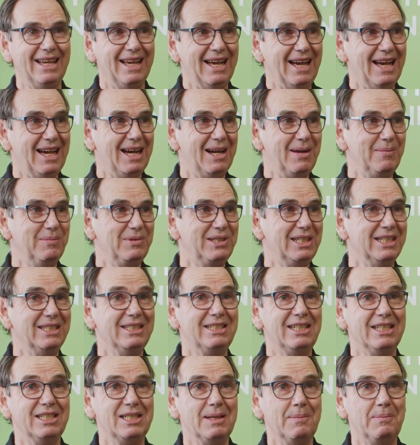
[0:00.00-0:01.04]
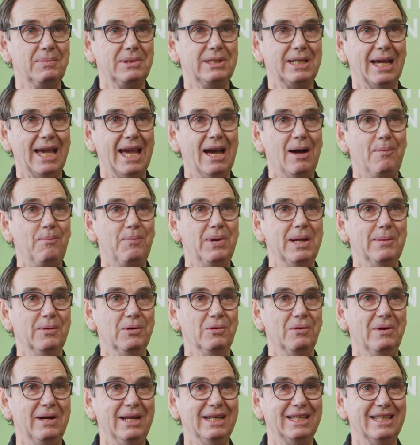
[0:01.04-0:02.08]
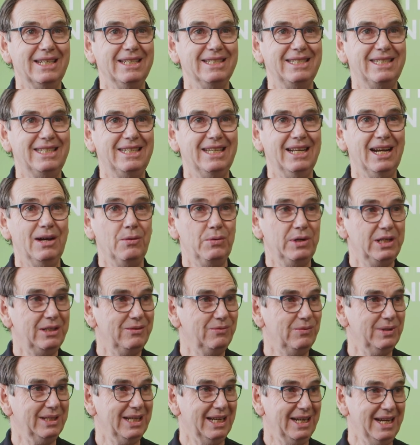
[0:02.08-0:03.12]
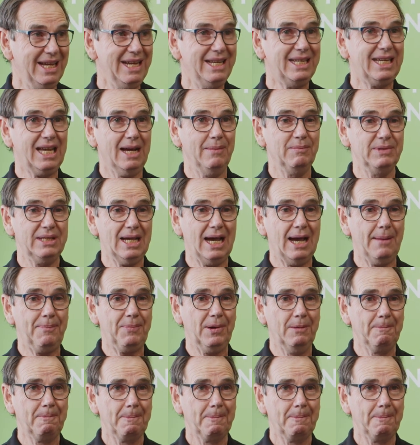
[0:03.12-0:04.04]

to help people, right? Because when the need comes up,